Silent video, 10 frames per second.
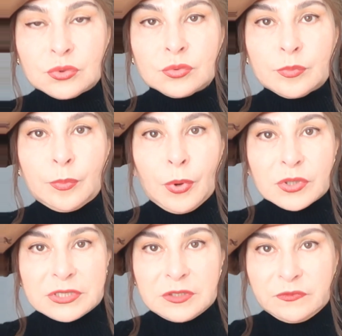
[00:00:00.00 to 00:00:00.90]
soon
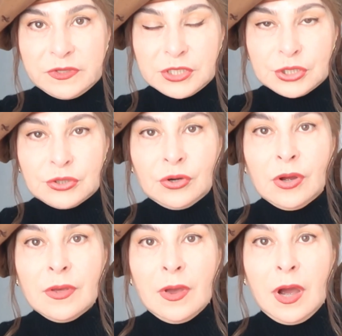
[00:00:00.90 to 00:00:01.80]
post
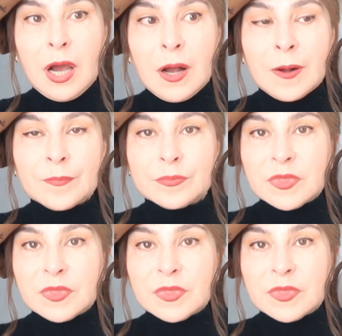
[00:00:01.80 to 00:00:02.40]
video um,